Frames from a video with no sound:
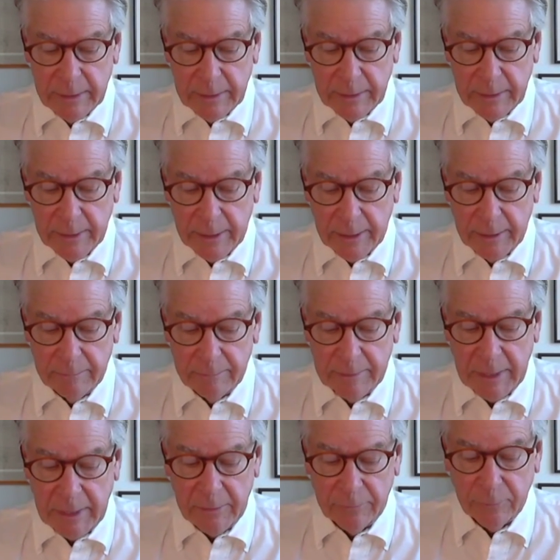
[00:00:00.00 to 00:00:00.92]

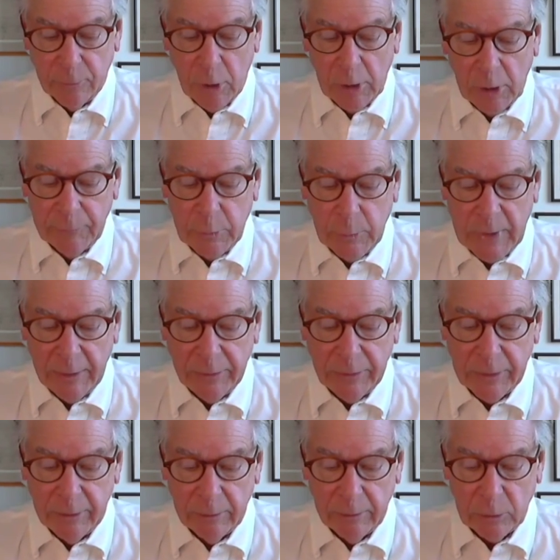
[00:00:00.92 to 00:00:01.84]
And for all of you out
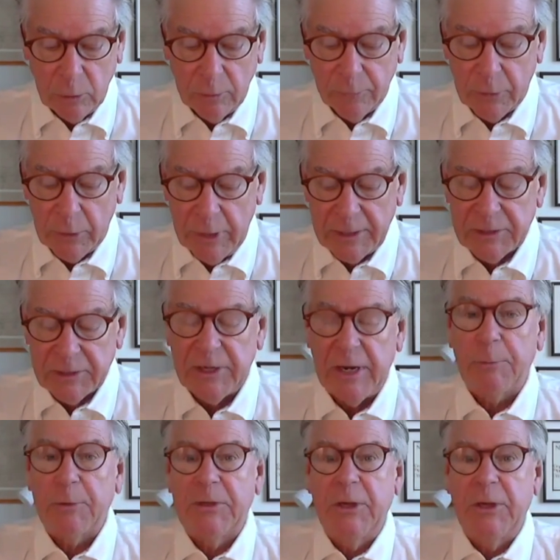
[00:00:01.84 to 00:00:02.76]
there, look for the next
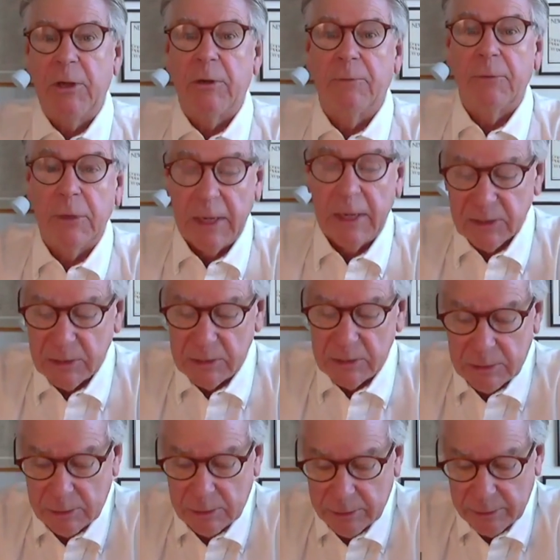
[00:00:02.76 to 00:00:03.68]
episode of
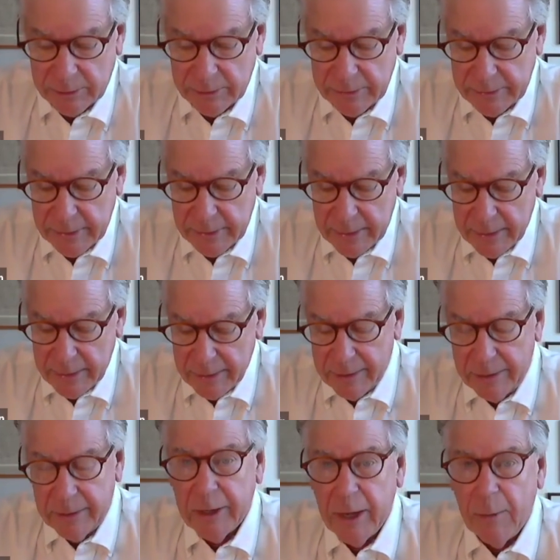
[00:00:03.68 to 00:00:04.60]
Lessons Learned
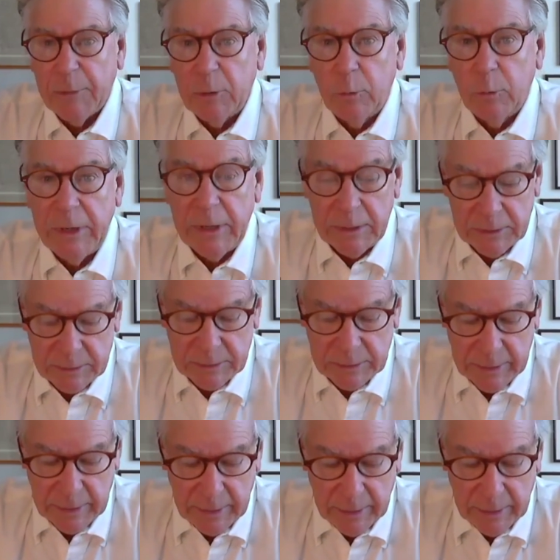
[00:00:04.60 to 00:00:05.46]
in a couple of weeks.